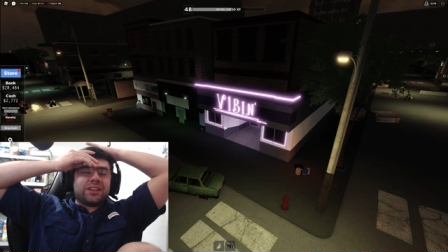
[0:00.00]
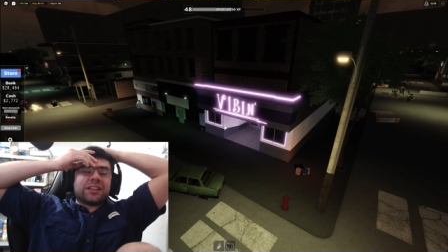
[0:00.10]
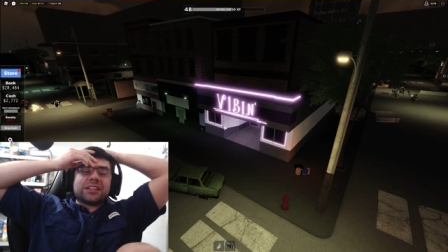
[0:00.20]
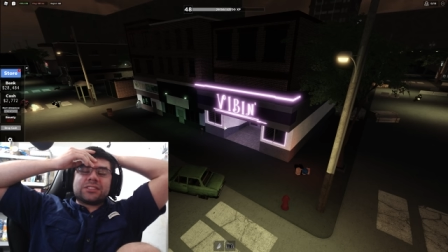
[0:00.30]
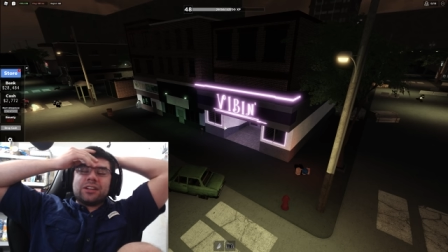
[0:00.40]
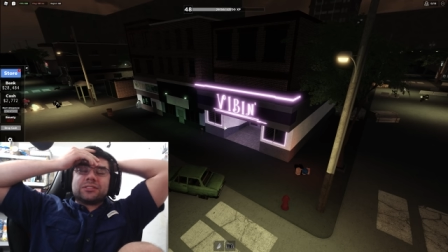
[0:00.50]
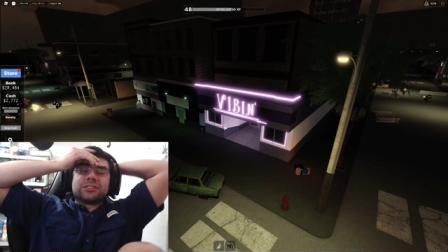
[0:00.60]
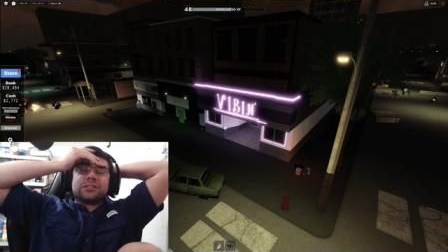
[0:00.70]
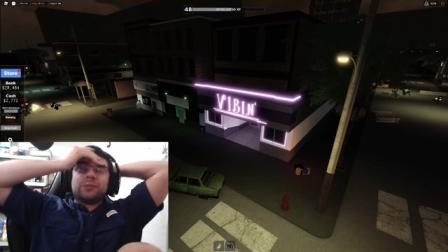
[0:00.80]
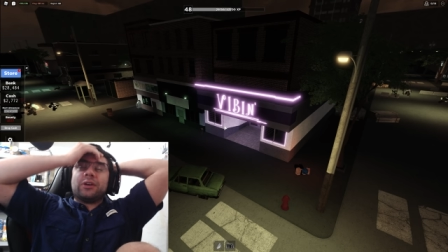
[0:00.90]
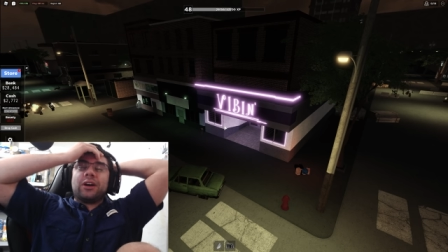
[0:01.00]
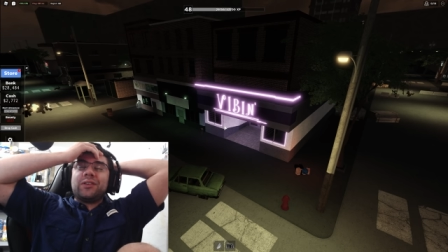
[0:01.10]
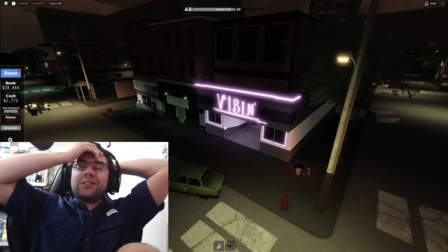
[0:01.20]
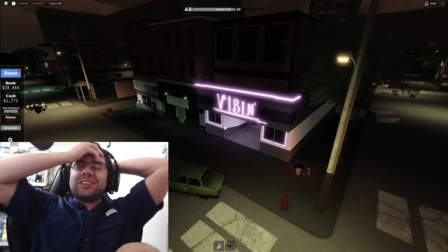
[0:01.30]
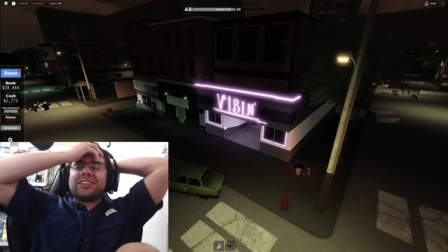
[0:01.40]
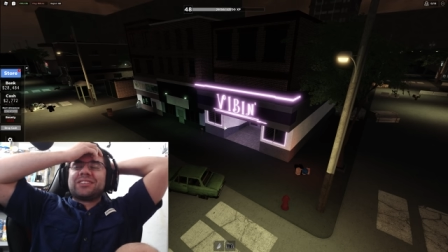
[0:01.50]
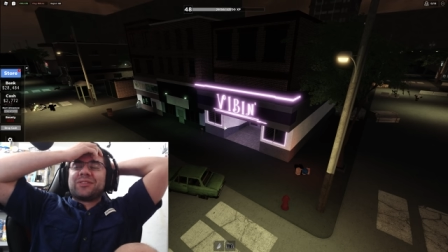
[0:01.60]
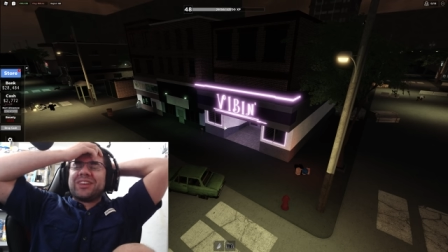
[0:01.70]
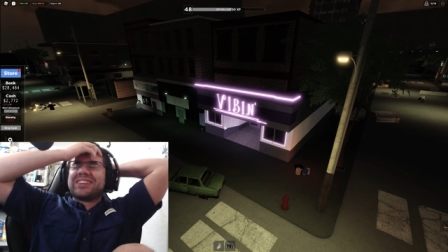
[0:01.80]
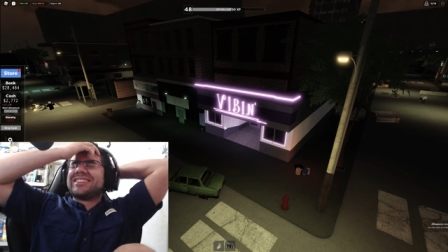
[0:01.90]
That's so stupid. Are we really needs to
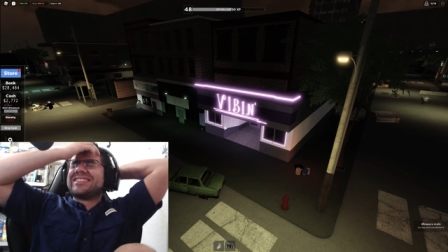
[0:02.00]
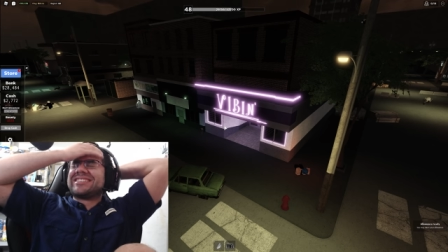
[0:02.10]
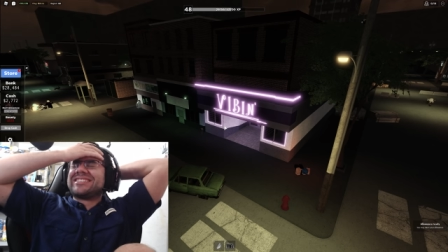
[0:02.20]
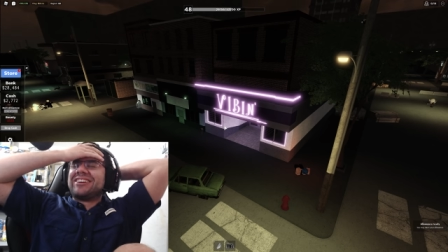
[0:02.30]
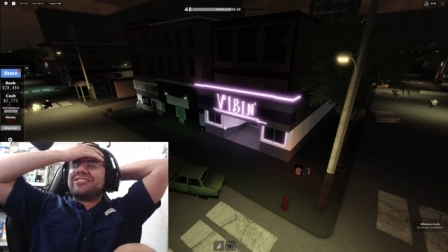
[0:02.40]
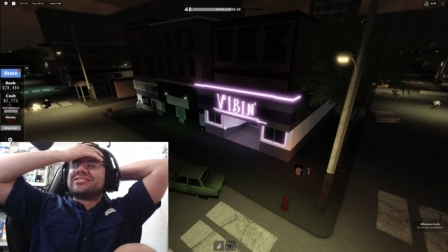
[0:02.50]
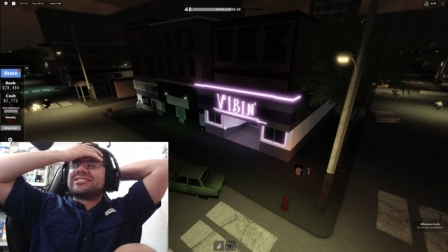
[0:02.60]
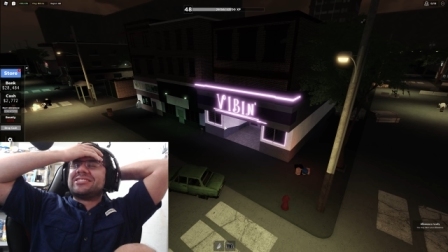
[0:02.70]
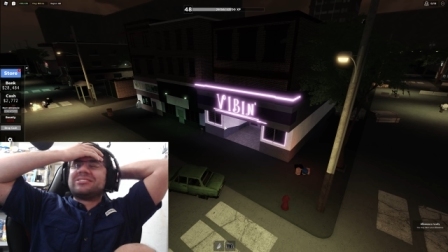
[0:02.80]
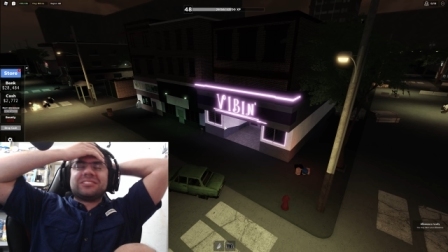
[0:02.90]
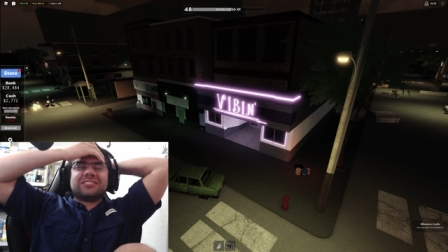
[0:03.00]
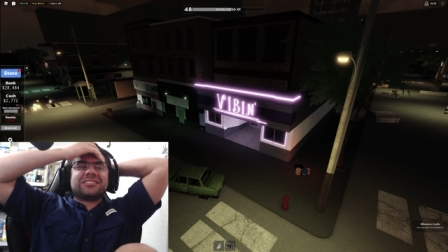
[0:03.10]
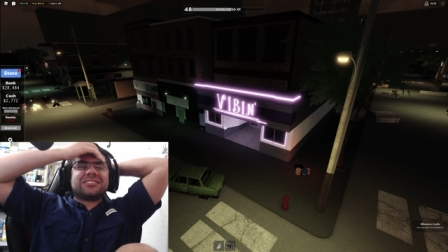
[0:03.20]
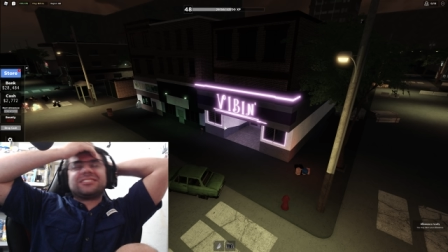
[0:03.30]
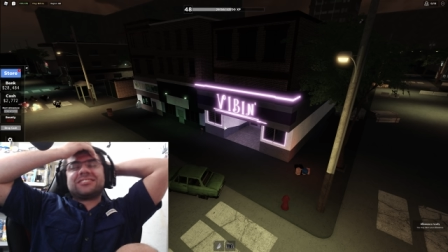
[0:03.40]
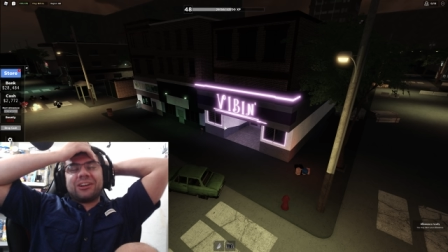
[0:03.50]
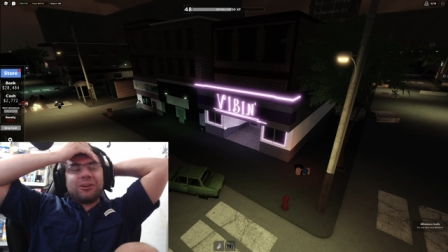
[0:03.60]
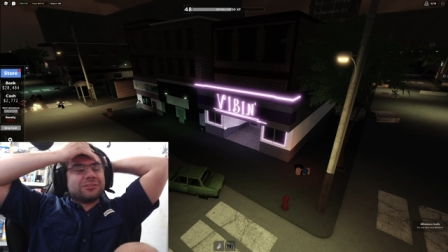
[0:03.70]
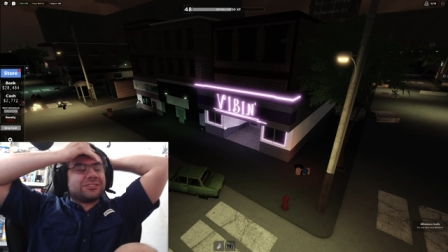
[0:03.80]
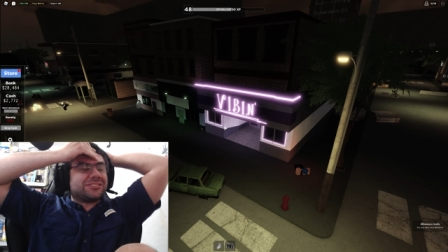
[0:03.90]
fix this so soon, dude. This is
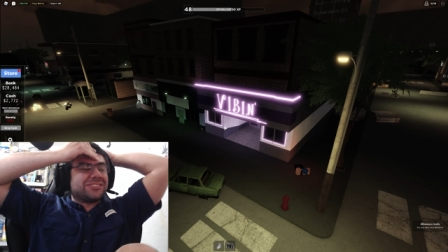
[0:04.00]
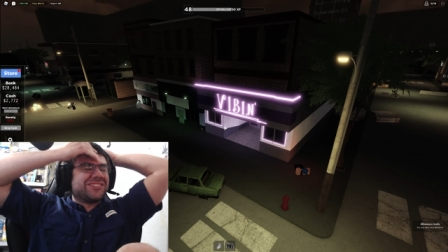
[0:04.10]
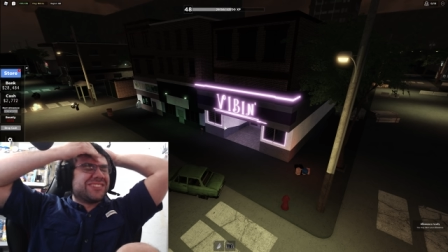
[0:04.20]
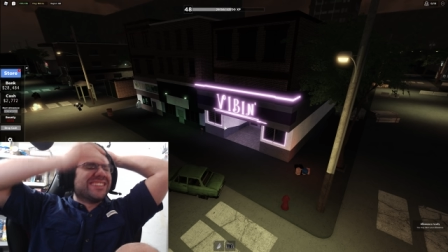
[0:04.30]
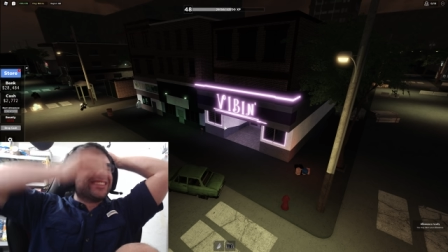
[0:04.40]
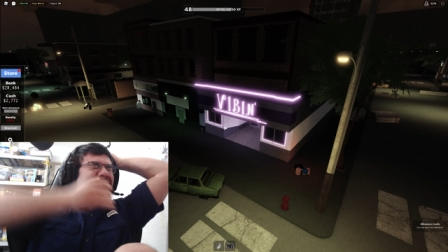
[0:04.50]
so stupid.